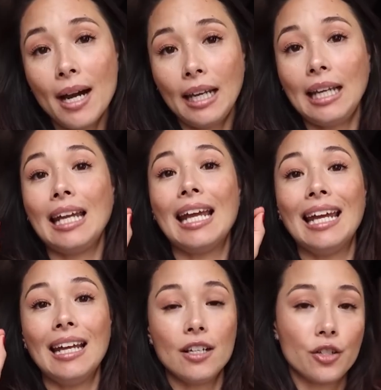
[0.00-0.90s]
money
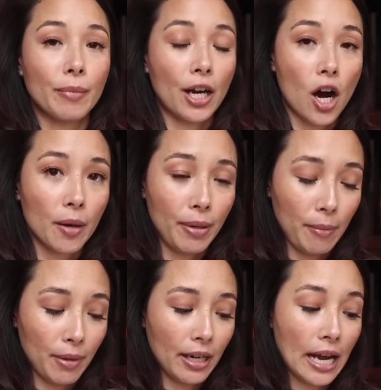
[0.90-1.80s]
into my car
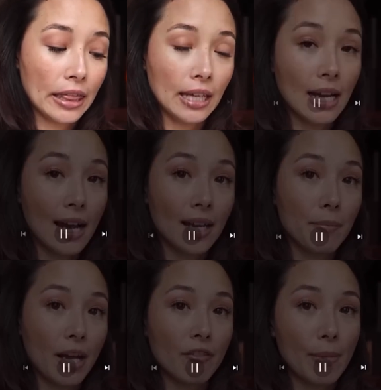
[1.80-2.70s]
payment. I think I
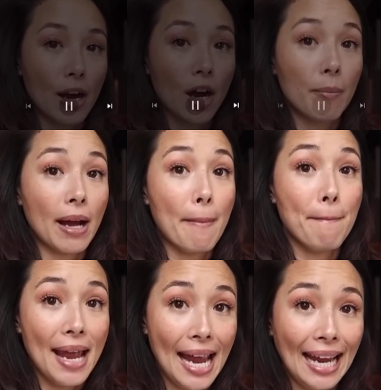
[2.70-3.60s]
can pay off my car by
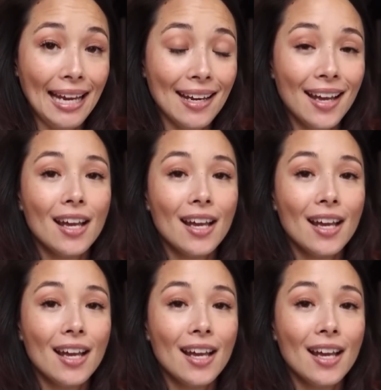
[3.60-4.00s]
May,